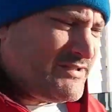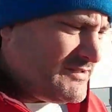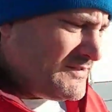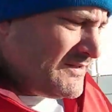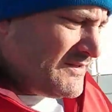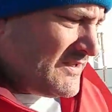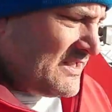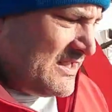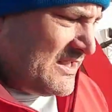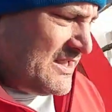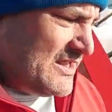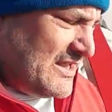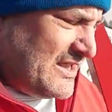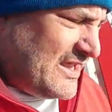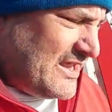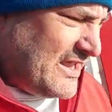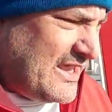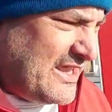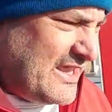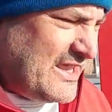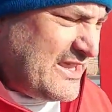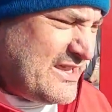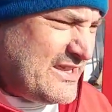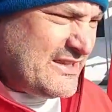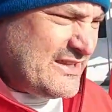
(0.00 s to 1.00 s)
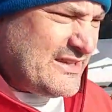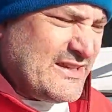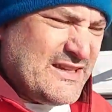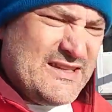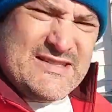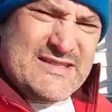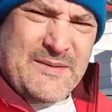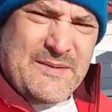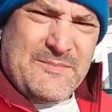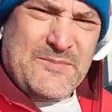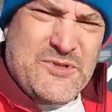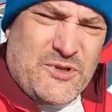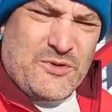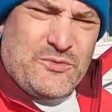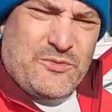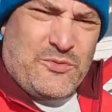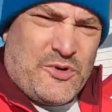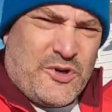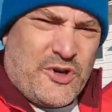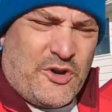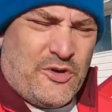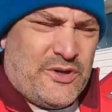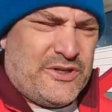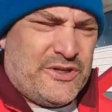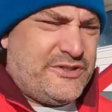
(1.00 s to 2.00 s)
In this episode
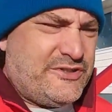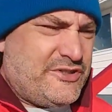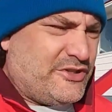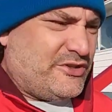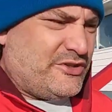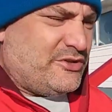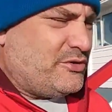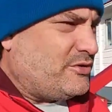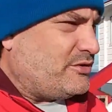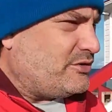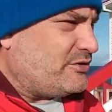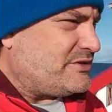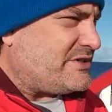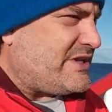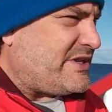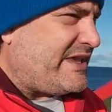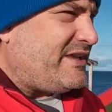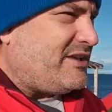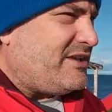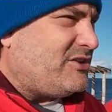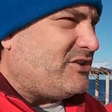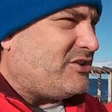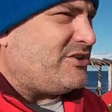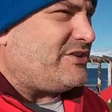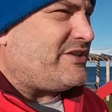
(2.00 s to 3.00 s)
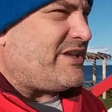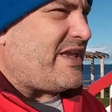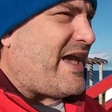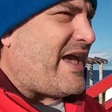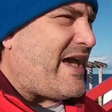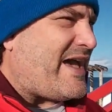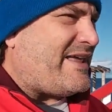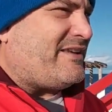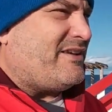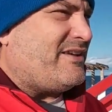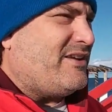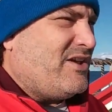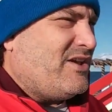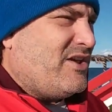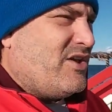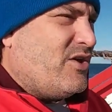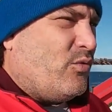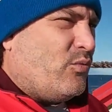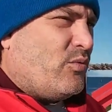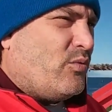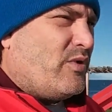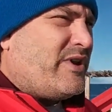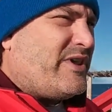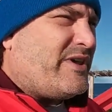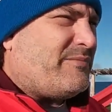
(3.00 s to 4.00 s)
we're going to take a look at
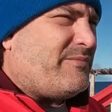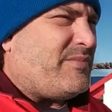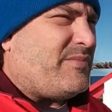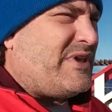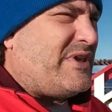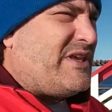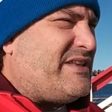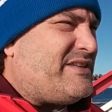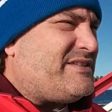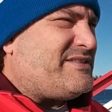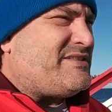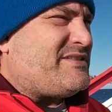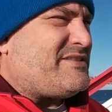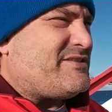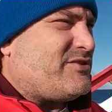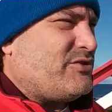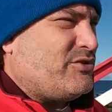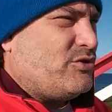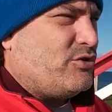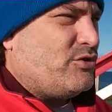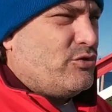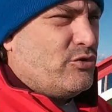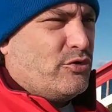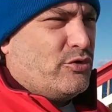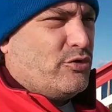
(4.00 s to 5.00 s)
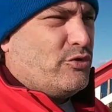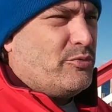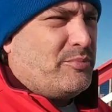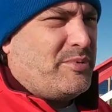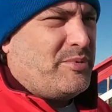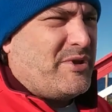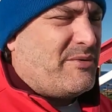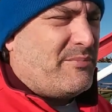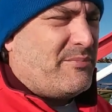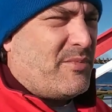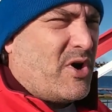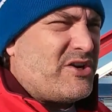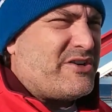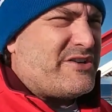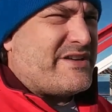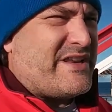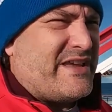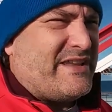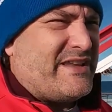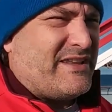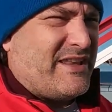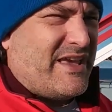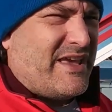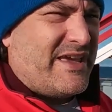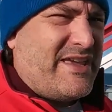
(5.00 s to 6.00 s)
what it means to be a
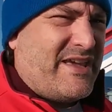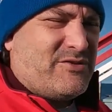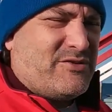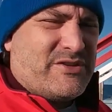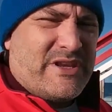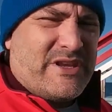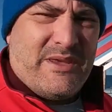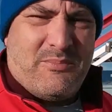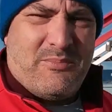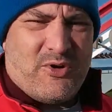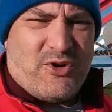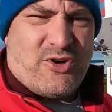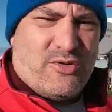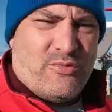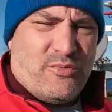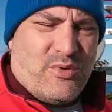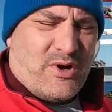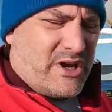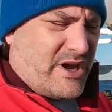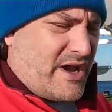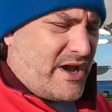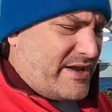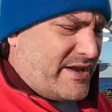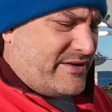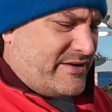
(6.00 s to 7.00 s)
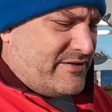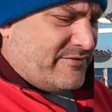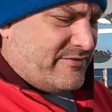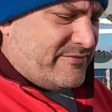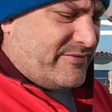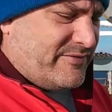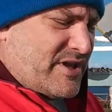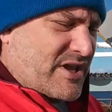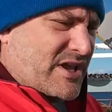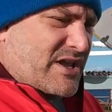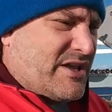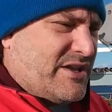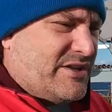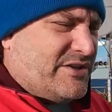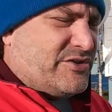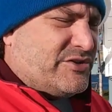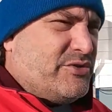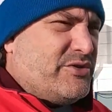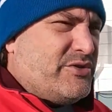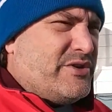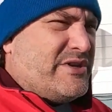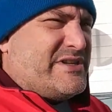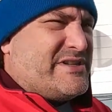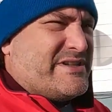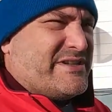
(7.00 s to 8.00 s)
modern-day lighthouse keeper and what kind of
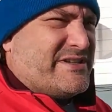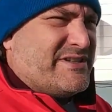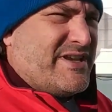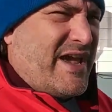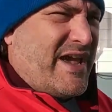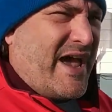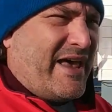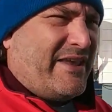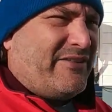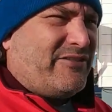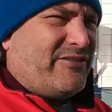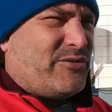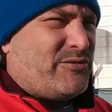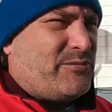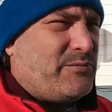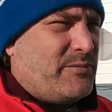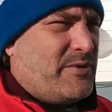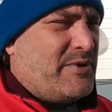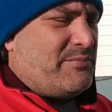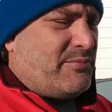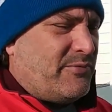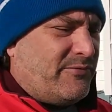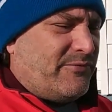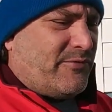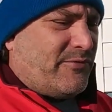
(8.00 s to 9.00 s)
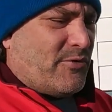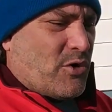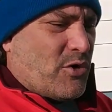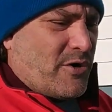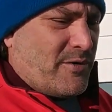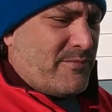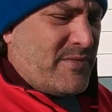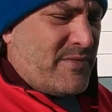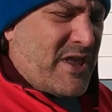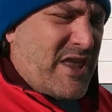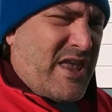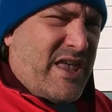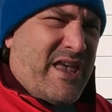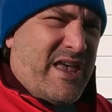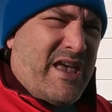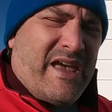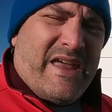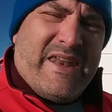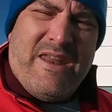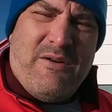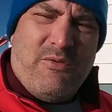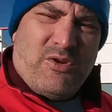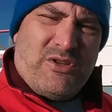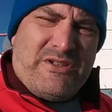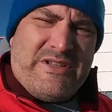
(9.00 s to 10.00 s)
duties and tasks we perform,
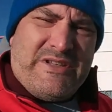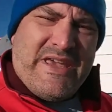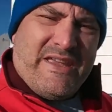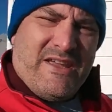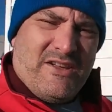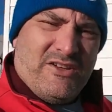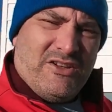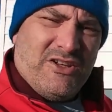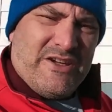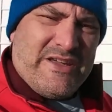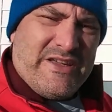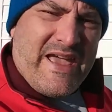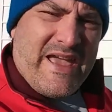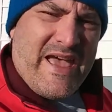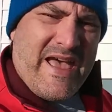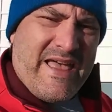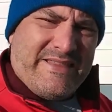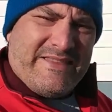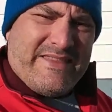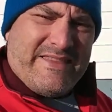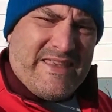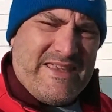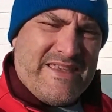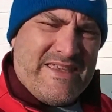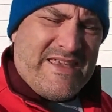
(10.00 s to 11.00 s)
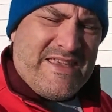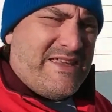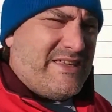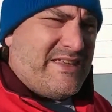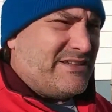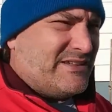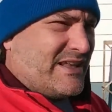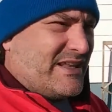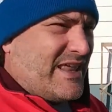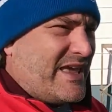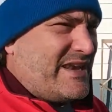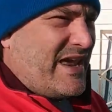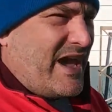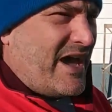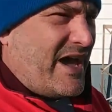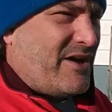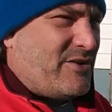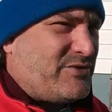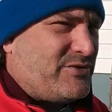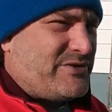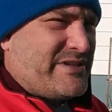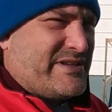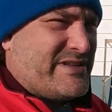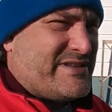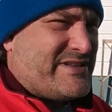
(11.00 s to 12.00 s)
and then we'll take a look at the
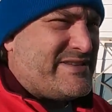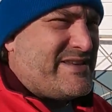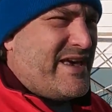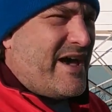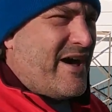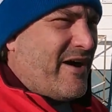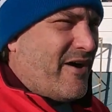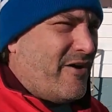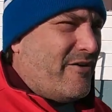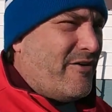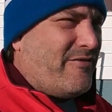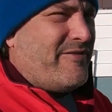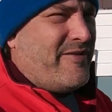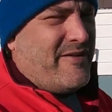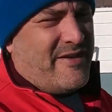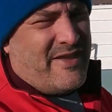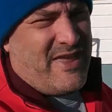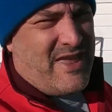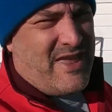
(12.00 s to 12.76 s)
lighthouse itself